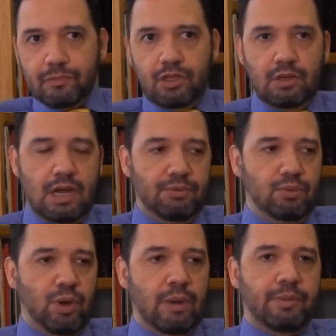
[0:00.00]
you know, I
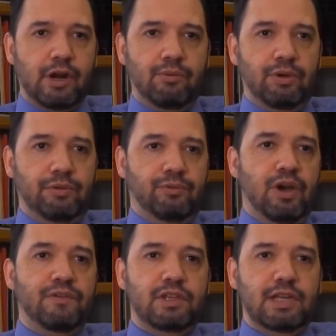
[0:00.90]
would want to part. Well,
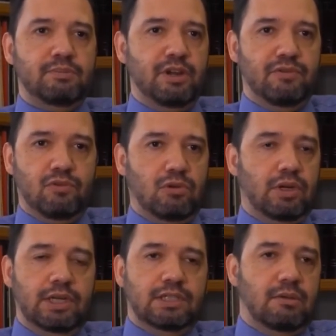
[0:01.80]
whoever the next mayor of
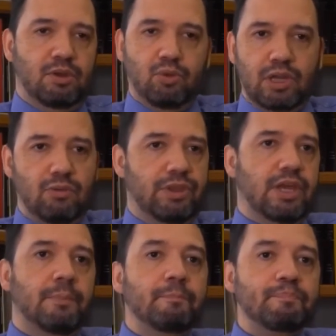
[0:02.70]
Aurora is, I'll be working with
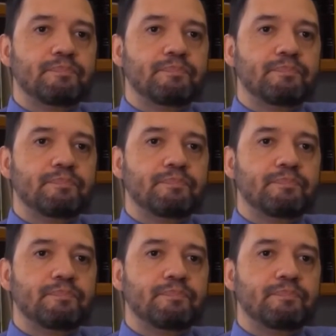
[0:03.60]
them,